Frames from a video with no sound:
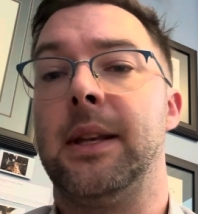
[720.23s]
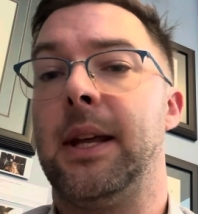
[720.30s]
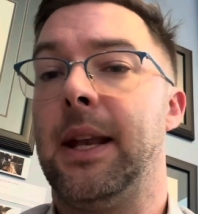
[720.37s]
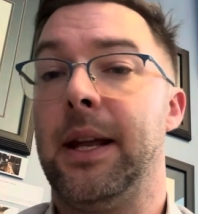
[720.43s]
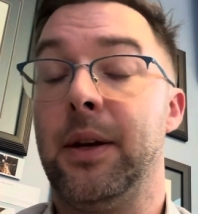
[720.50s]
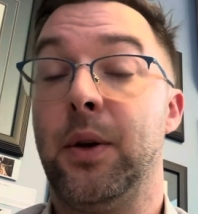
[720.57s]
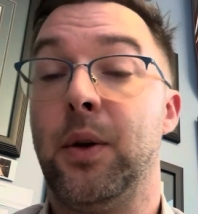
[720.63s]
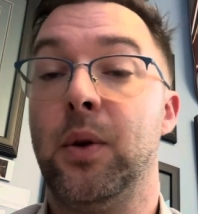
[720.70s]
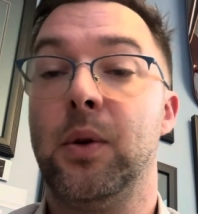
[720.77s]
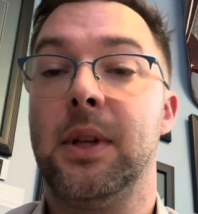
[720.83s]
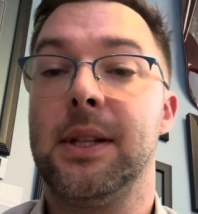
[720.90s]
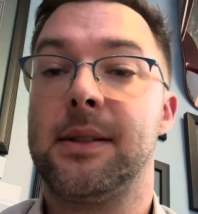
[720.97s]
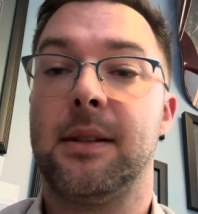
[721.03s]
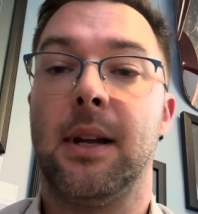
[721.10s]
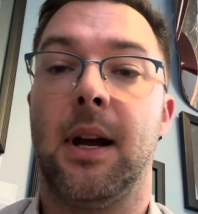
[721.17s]
that at
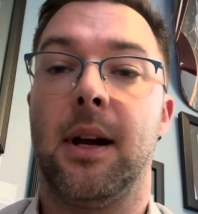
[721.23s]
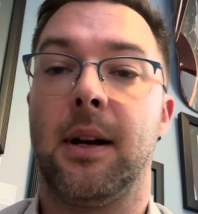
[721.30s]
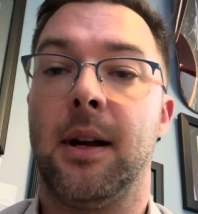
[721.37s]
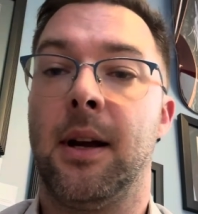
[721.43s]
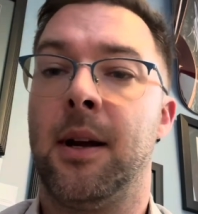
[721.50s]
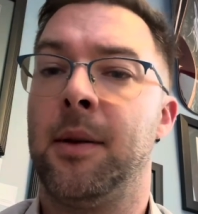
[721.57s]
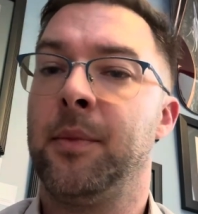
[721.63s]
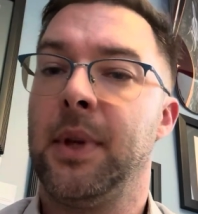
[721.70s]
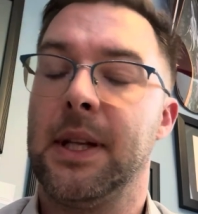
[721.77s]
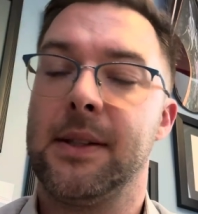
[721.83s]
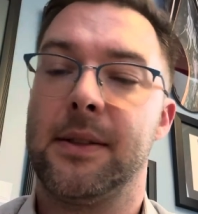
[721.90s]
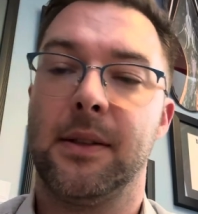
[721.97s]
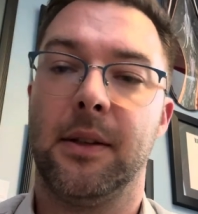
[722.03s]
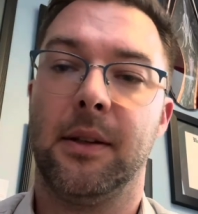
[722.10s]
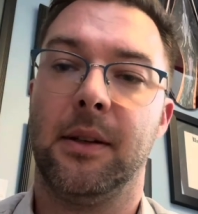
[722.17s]
Hoolest.com.
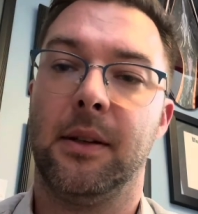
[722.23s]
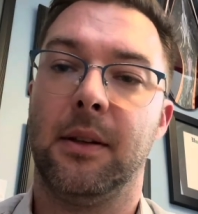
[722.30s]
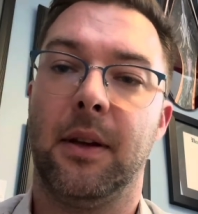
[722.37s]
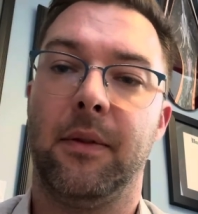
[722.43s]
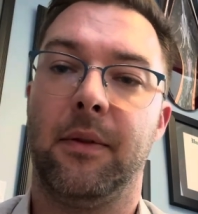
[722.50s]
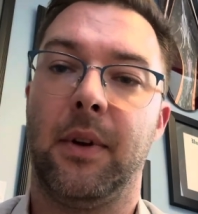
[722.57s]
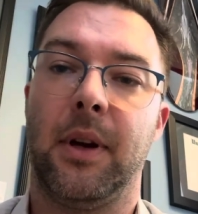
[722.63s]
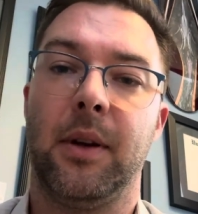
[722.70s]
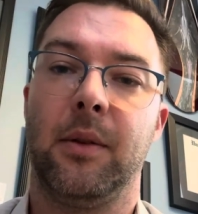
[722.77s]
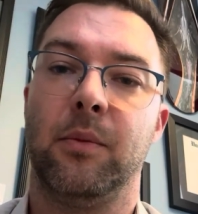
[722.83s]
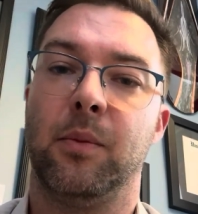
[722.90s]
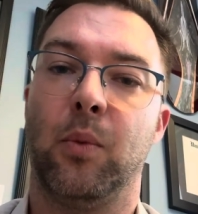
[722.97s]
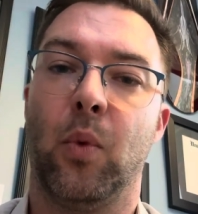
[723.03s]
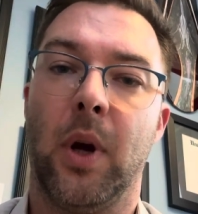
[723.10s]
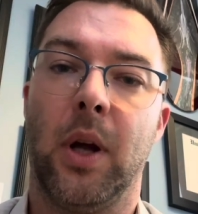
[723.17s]
It's a very
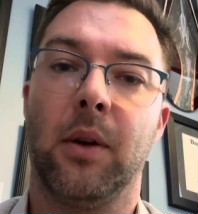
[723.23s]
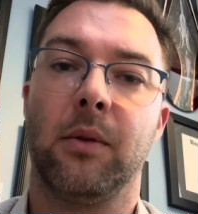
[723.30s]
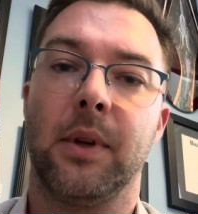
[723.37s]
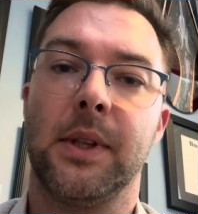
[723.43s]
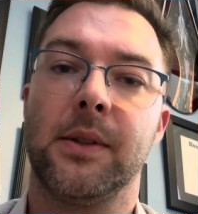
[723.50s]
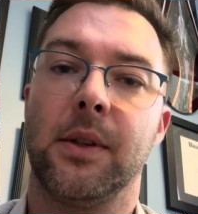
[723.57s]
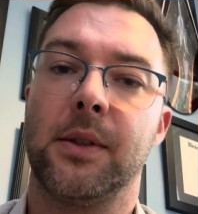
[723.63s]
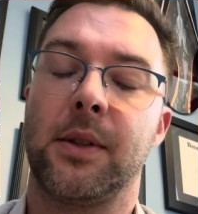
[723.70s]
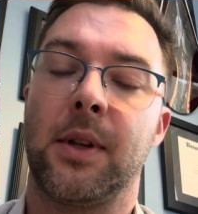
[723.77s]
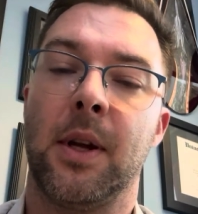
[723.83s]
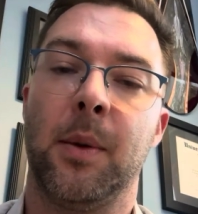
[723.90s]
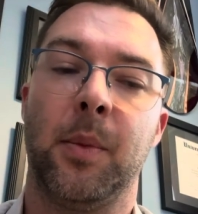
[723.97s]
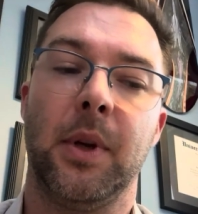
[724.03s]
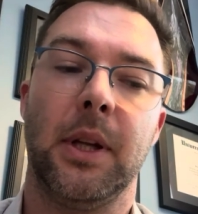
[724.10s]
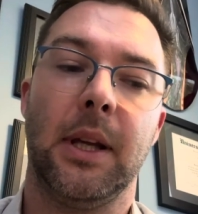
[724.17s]
well-researched
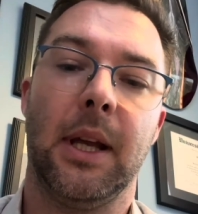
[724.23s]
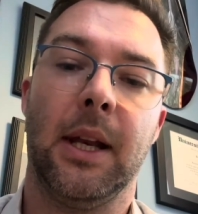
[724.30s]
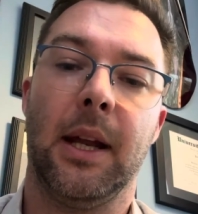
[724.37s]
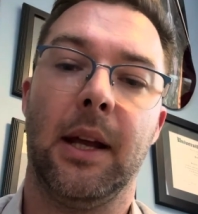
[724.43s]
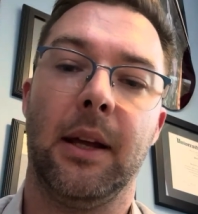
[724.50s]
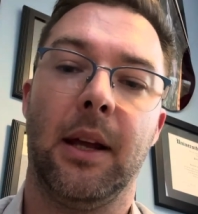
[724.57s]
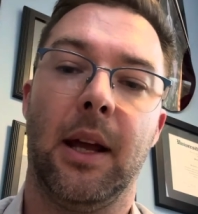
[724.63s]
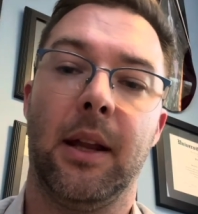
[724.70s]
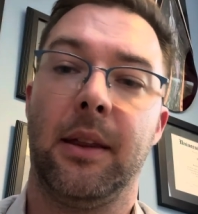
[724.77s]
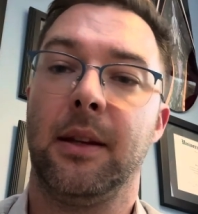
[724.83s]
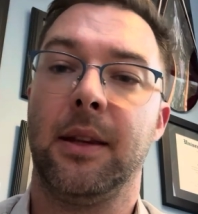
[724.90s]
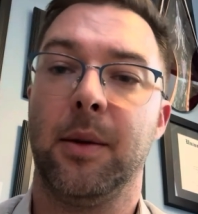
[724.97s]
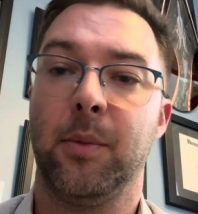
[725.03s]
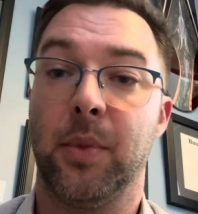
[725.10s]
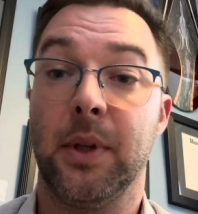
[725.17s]
company, and I think
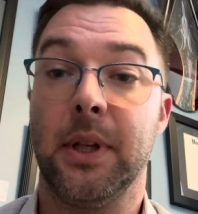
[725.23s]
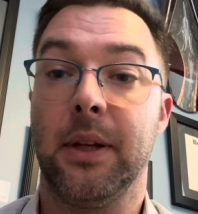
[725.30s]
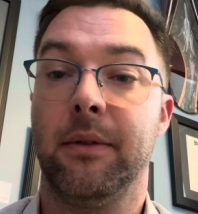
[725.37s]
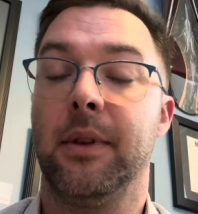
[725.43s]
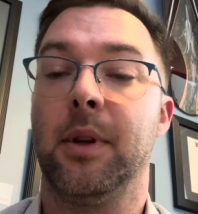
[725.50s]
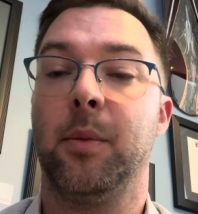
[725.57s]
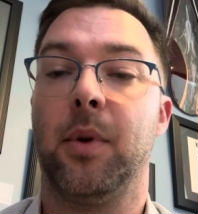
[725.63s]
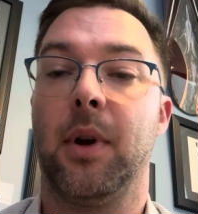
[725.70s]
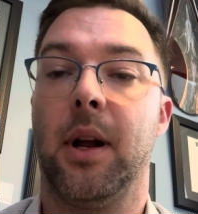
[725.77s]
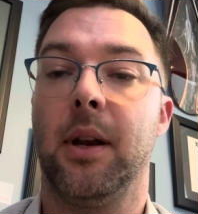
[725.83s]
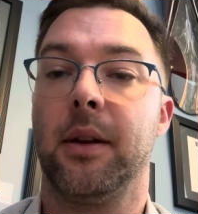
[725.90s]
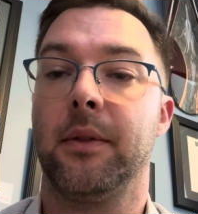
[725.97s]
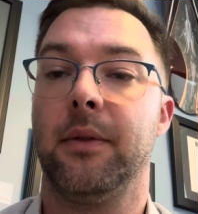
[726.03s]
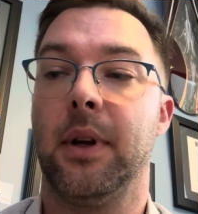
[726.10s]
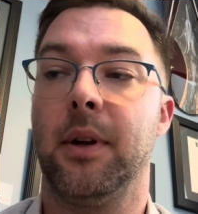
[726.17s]
they believe in their
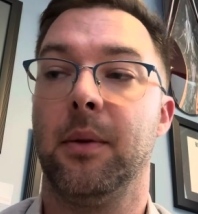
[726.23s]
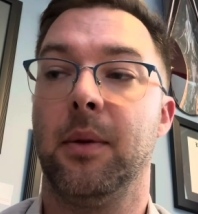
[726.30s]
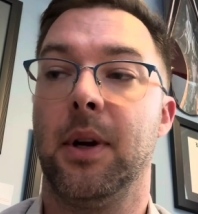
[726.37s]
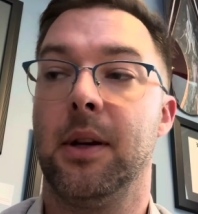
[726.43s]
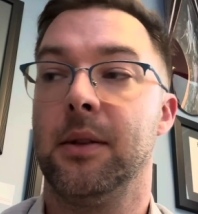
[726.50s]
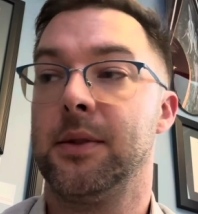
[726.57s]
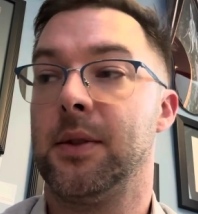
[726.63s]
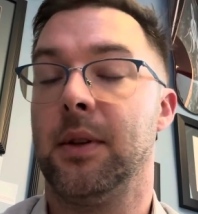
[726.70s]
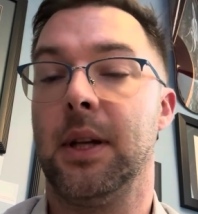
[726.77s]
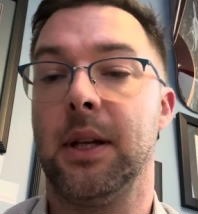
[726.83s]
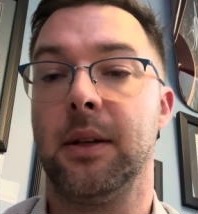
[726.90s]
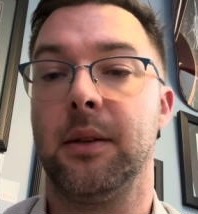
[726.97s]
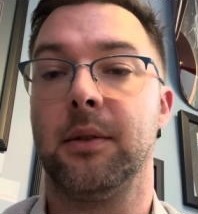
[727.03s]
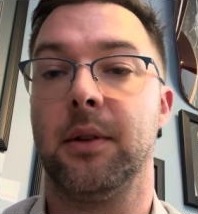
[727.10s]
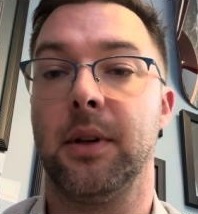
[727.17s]
product very well, so they
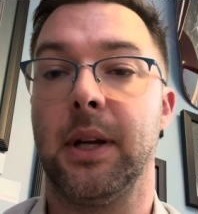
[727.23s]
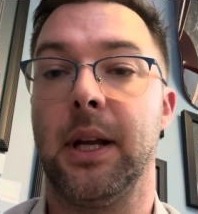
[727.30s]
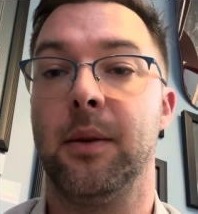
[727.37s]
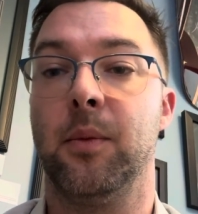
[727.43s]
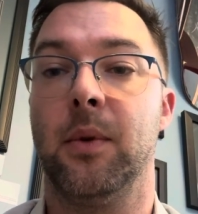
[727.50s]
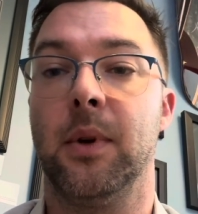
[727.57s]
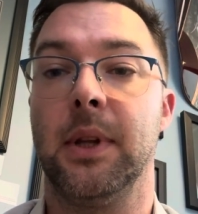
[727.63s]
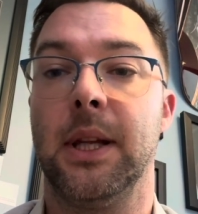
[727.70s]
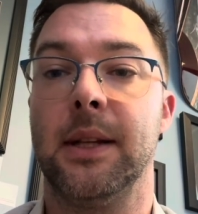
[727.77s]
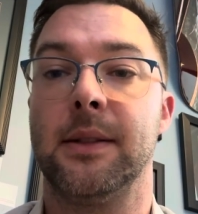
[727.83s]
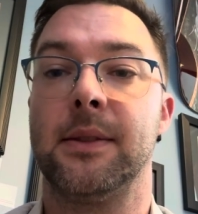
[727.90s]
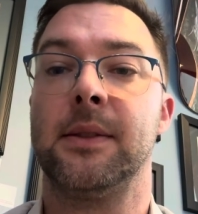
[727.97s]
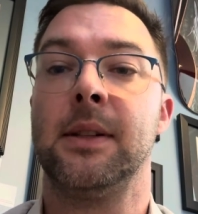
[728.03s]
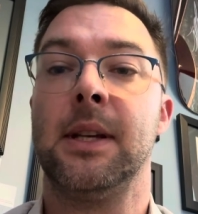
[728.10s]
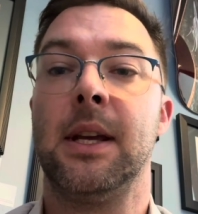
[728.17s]
created one
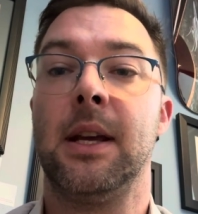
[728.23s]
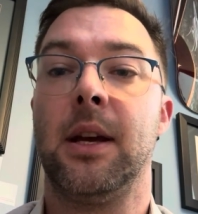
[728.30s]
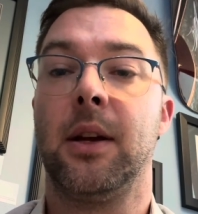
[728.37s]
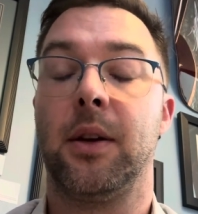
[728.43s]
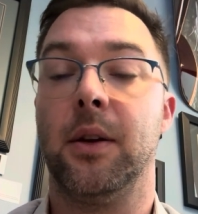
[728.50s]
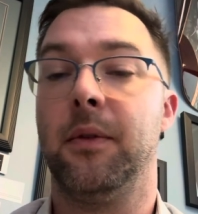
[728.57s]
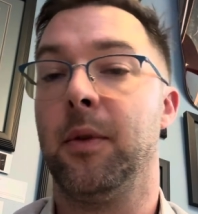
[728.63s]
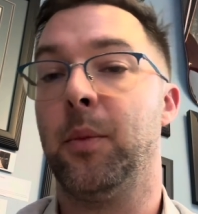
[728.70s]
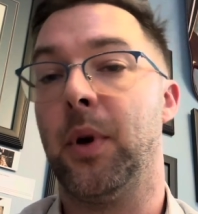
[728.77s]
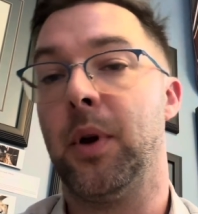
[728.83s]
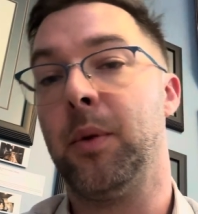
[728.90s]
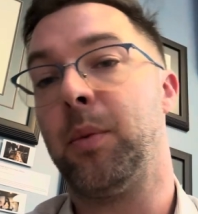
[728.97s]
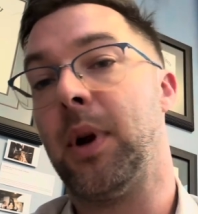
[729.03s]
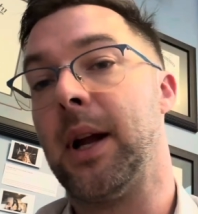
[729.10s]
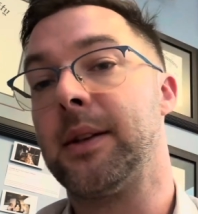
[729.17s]
that's good for
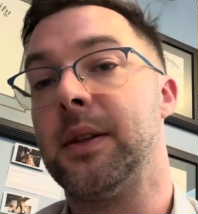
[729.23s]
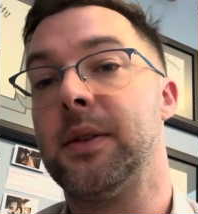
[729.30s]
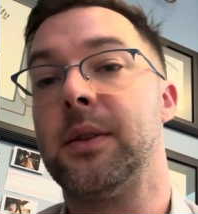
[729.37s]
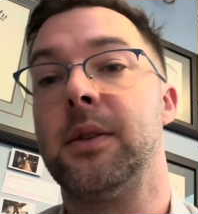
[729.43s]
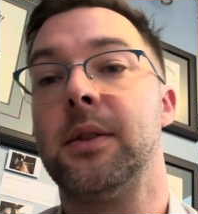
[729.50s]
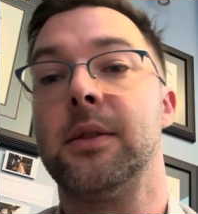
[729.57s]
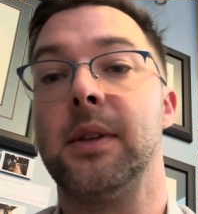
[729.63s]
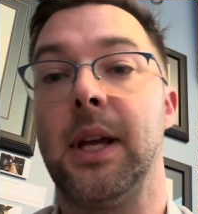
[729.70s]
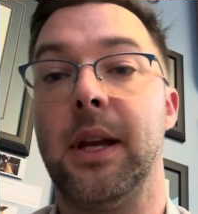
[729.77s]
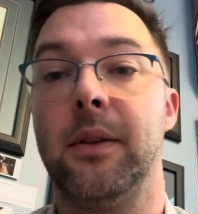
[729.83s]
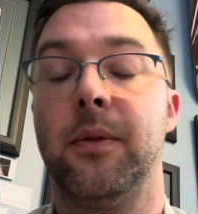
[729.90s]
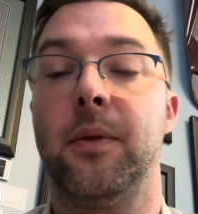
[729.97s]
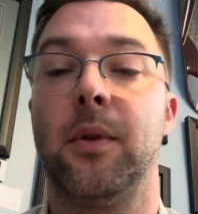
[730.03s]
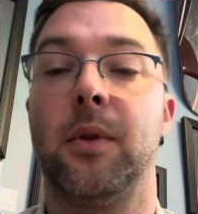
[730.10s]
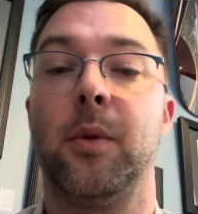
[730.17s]
both practitioners and
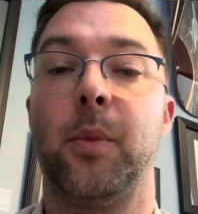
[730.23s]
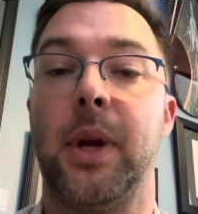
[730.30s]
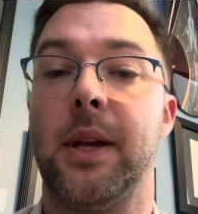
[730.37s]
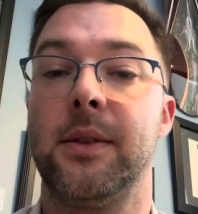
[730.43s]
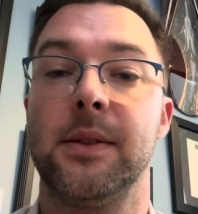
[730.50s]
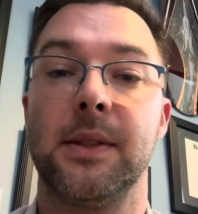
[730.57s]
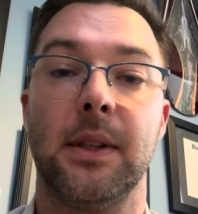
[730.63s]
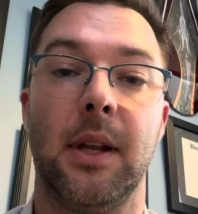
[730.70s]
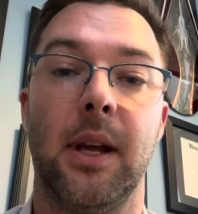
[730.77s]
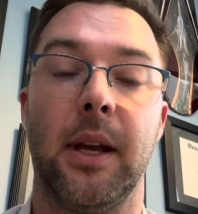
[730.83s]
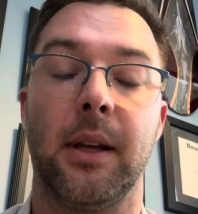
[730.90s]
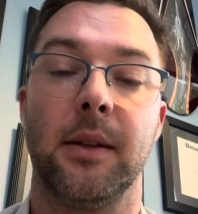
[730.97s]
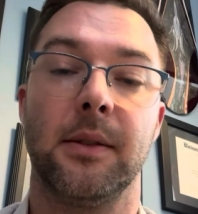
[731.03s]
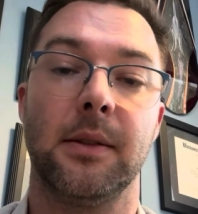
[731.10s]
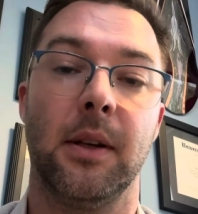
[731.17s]
for patients alike.
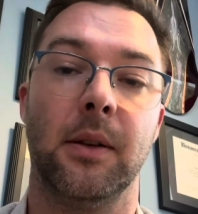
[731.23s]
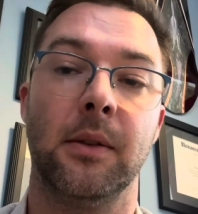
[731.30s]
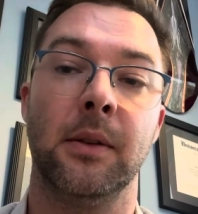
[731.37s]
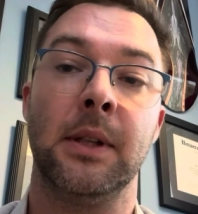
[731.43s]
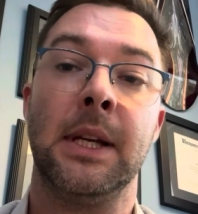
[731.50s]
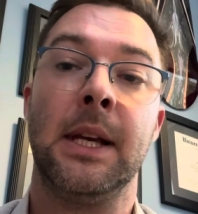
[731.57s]
So